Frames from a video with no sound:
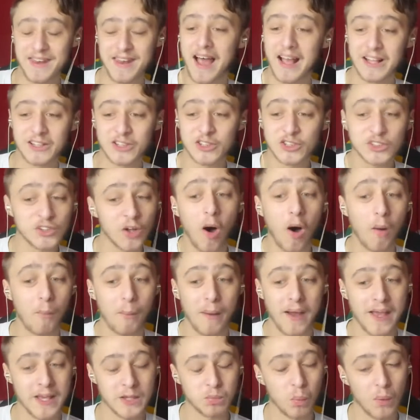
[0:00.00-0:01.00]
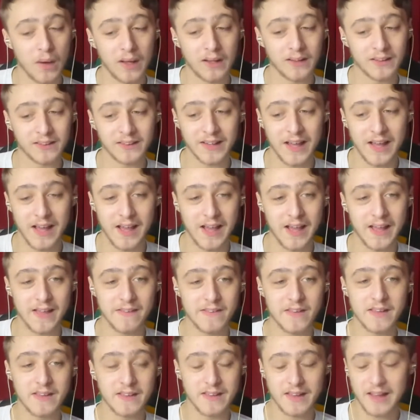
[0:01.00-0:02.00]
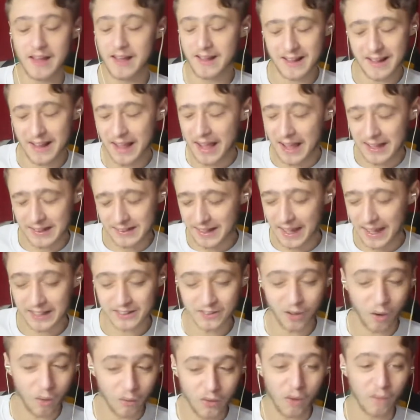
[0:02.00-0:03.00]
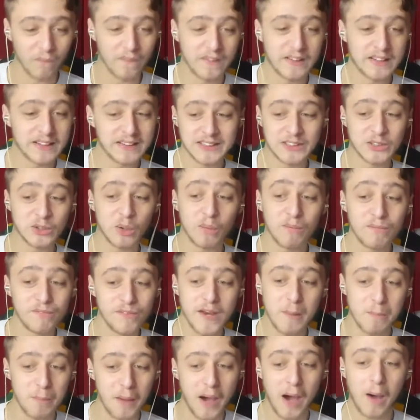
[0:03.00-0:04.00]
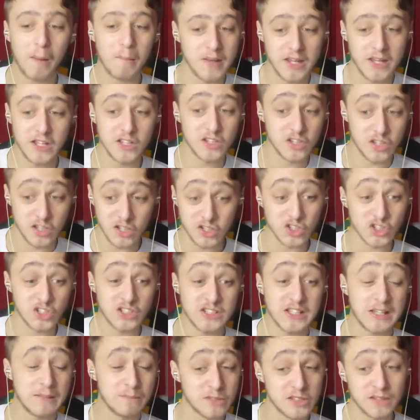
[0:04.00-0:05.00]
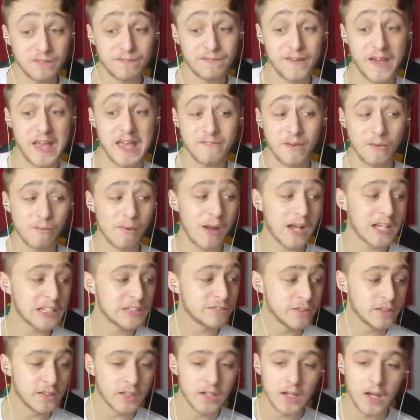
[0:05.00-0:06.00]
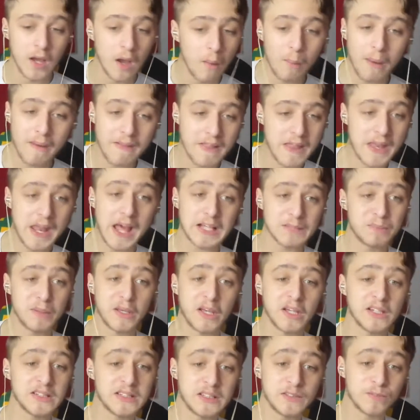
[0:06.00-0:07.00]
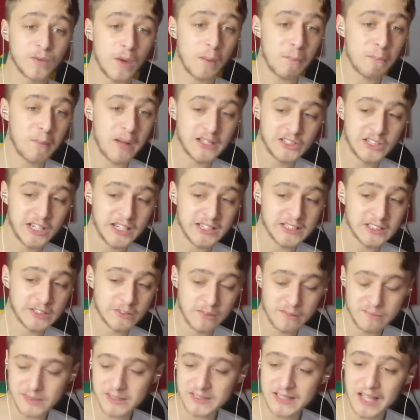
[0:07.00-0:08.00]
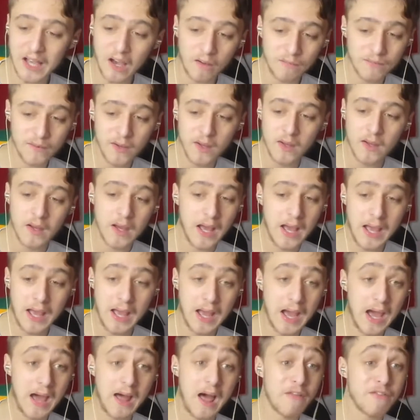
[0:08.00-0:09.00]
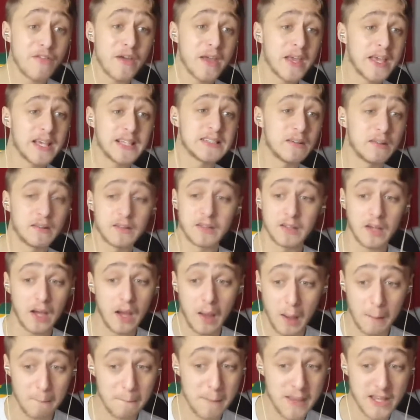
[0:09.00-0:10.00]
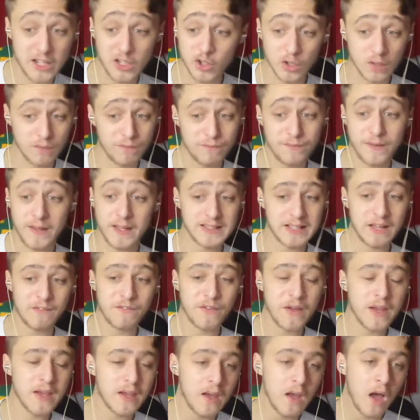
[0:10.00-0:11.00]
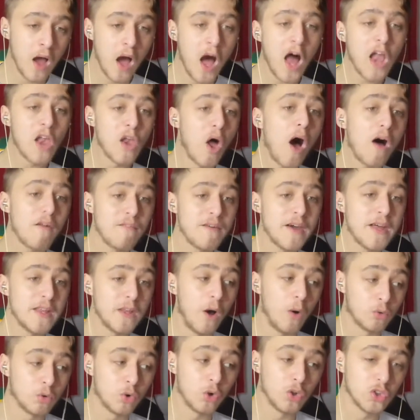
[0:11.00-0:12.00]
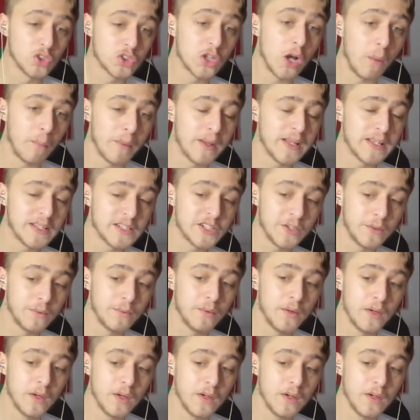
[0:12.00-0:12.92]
I just always will. I don't know. There's something about me that just seems to favour Rashford, whether that's because he's from Manchester himself. I think it's a mixture of things. I think a lot of it, though, does go into